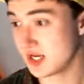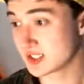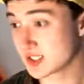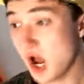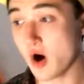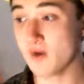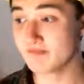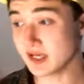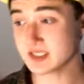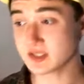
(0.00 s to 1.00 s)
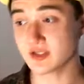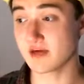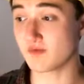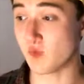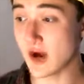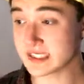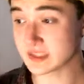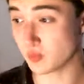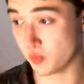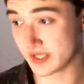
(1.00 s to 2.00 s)
So, basically, if Wes
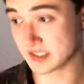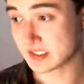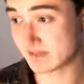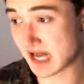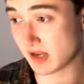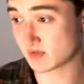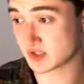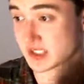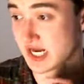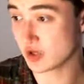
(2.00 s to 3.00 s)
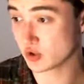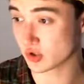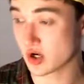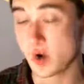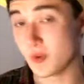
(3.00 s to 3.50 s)
wins the battle versus Kyogre,